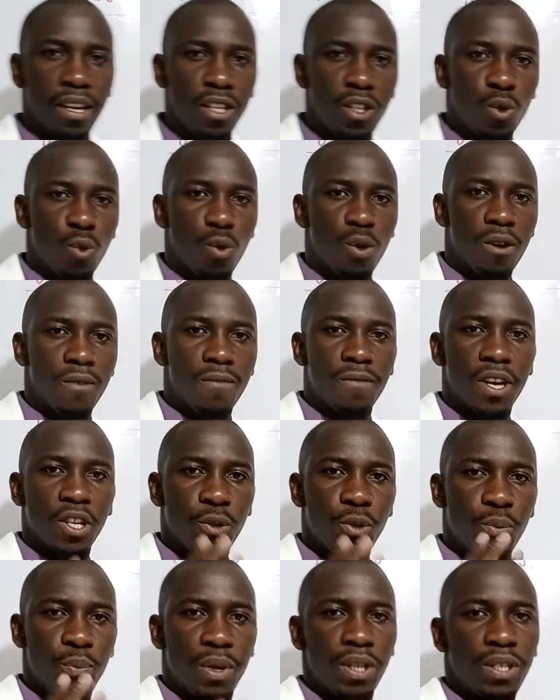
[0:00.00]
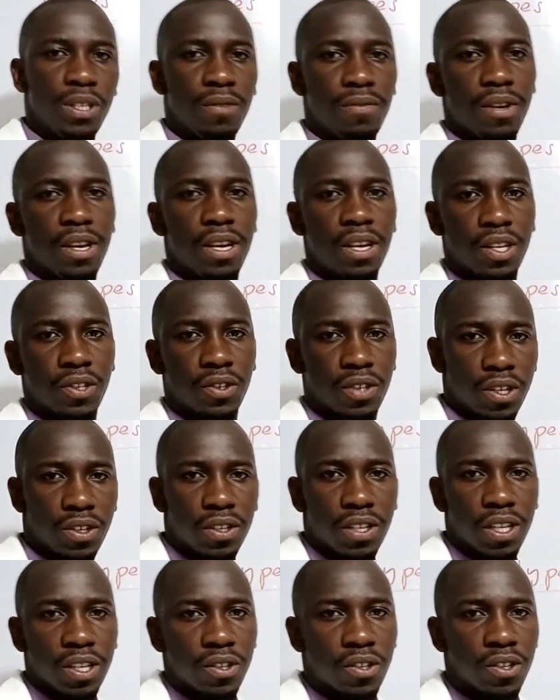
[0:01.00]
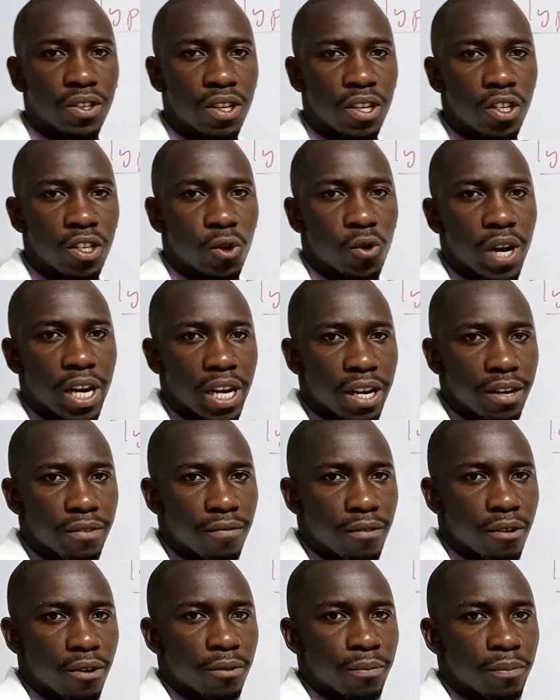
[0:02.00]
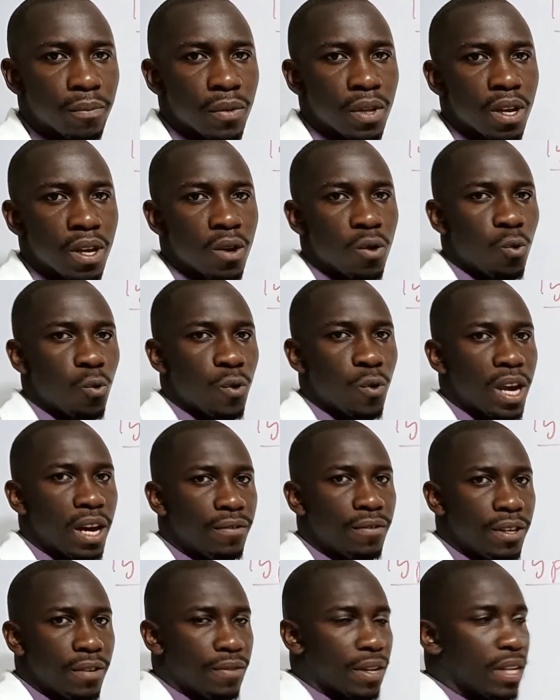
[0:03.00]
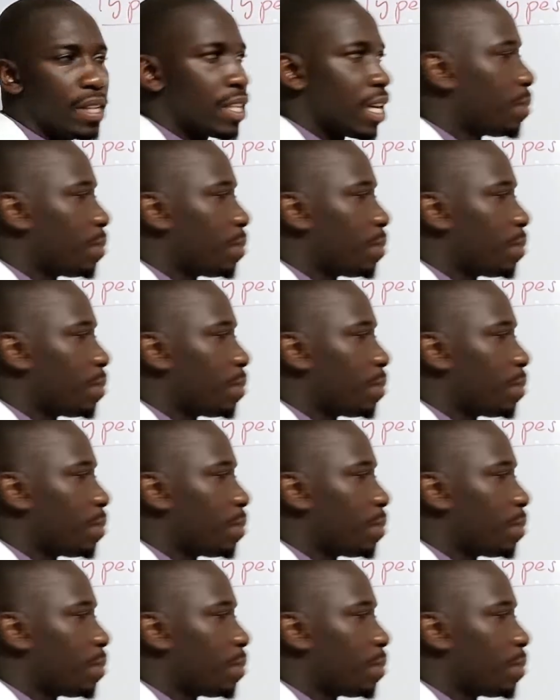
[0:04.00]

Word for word: to offer specific resistance to current flow. We have different